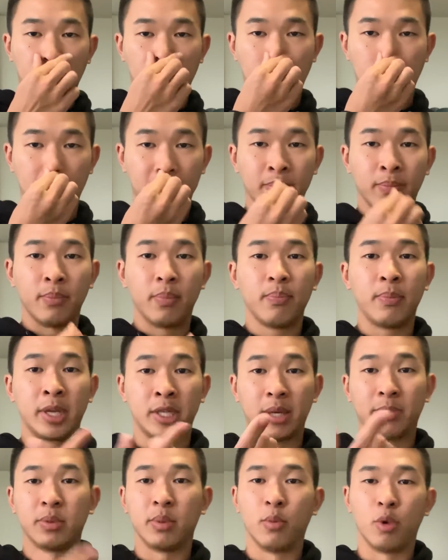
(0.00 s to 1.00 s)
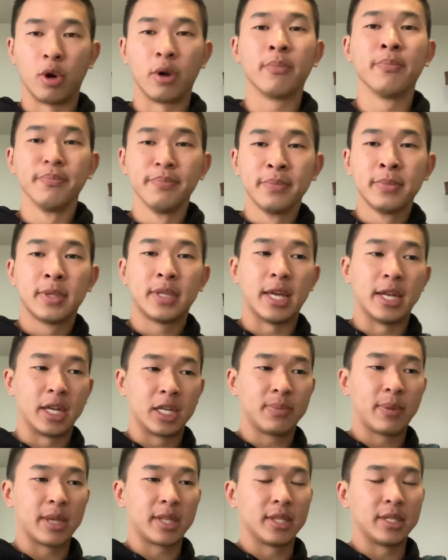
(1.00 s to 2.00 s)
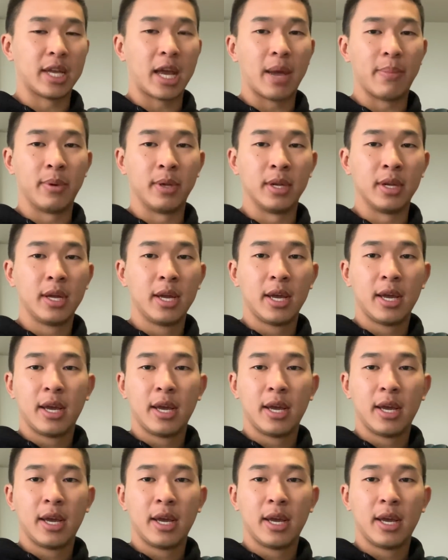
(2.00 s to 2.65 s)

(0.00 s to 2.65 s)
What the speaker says: some more, then expect that to happen.